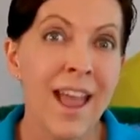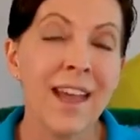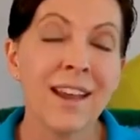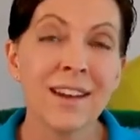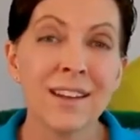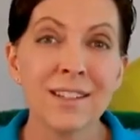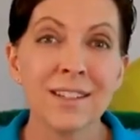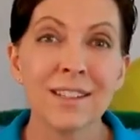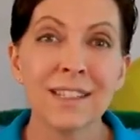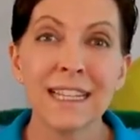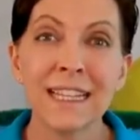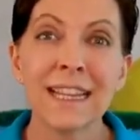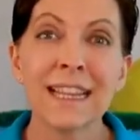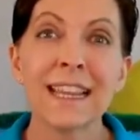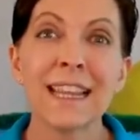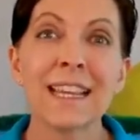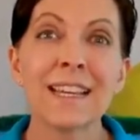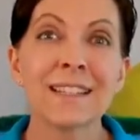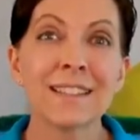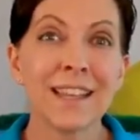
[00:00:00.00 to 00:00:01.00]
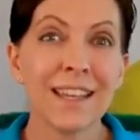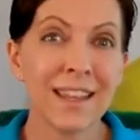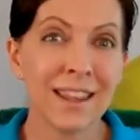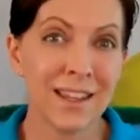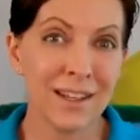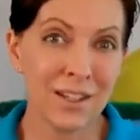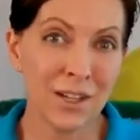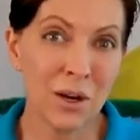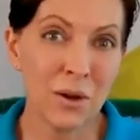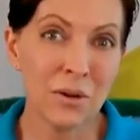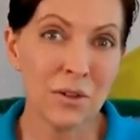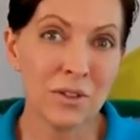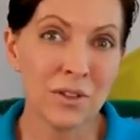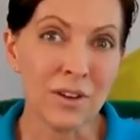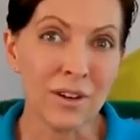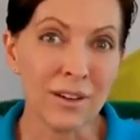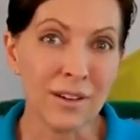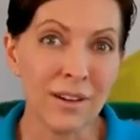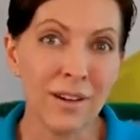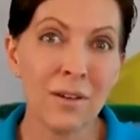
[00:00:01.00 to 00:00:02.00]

And it's little things like the toaster.